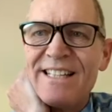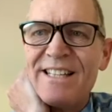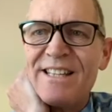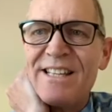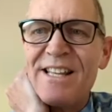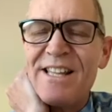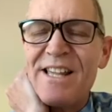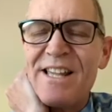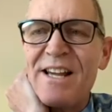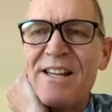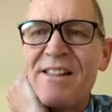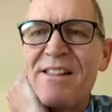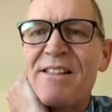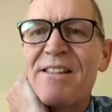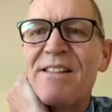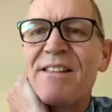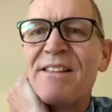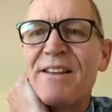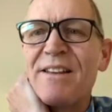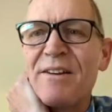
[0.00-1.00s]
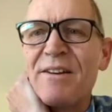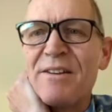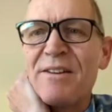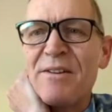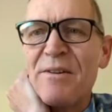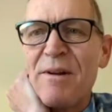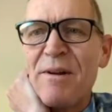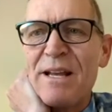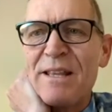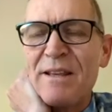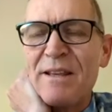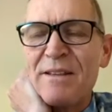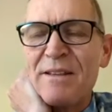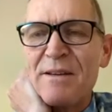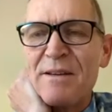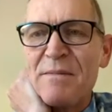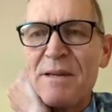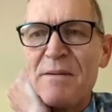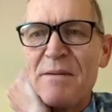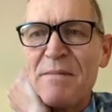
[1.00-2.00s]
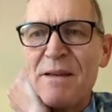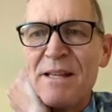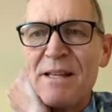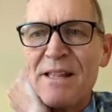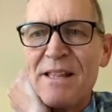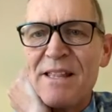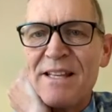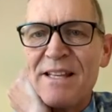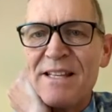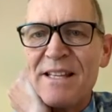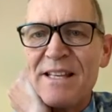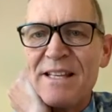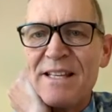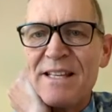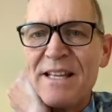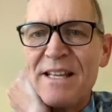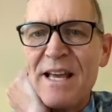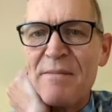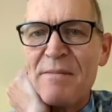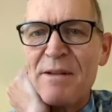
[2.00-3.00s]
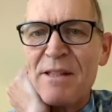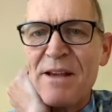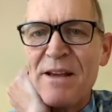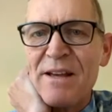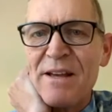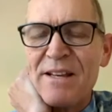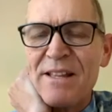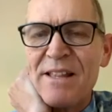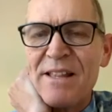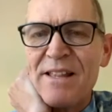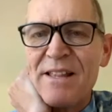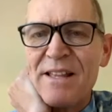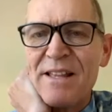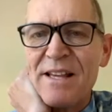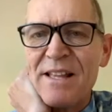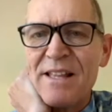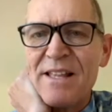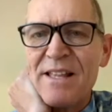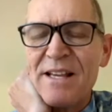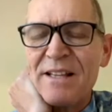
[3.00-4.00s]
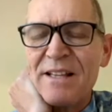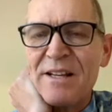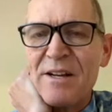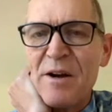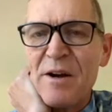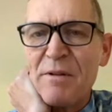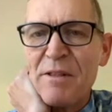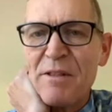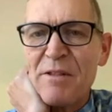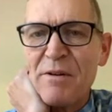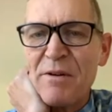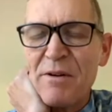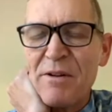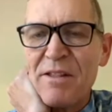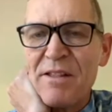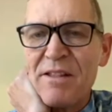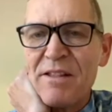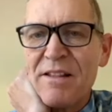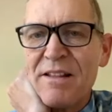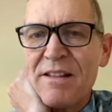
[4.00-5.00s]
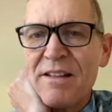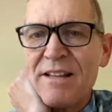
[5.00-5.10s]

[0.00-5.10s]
These days, you're right. The meme is that Amazon is killing open source,